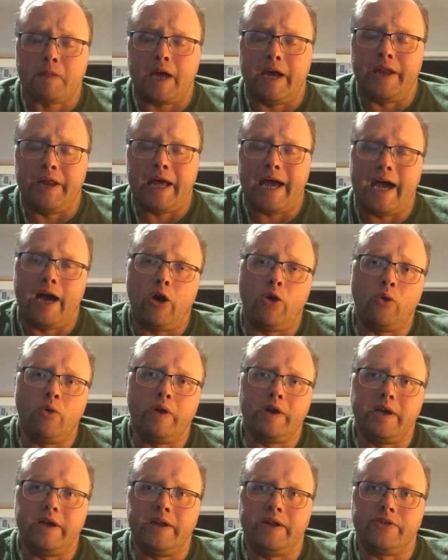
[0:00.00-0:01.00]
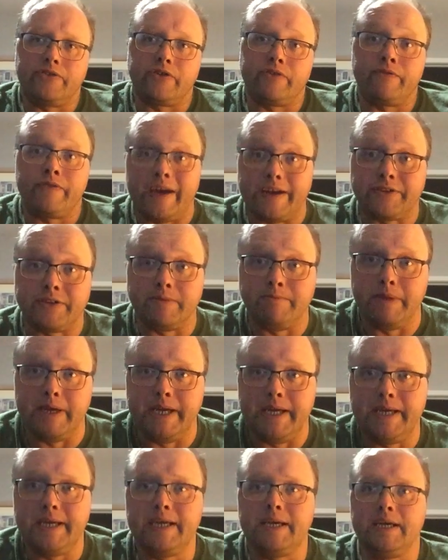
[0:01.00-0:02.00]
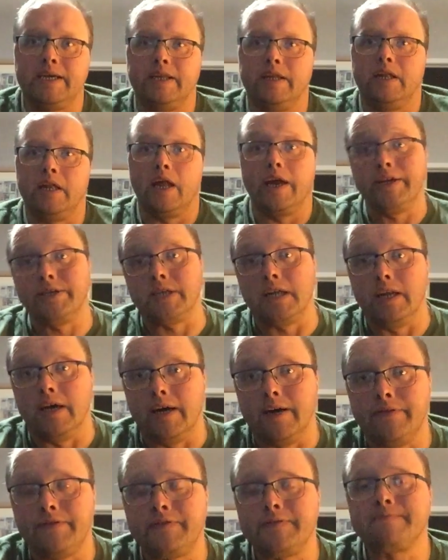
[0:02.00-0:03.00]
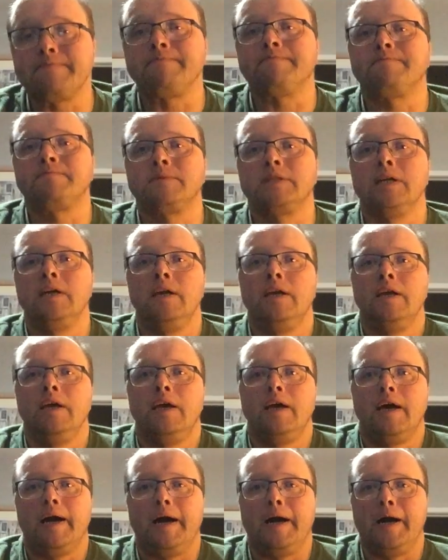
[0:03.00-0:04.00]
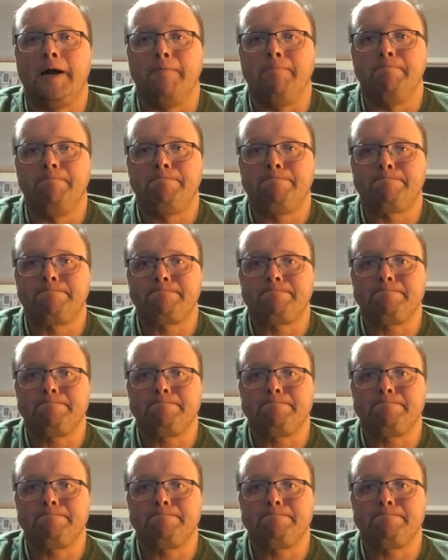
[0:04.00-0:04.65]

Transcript: and how it has affected me in later life. Now,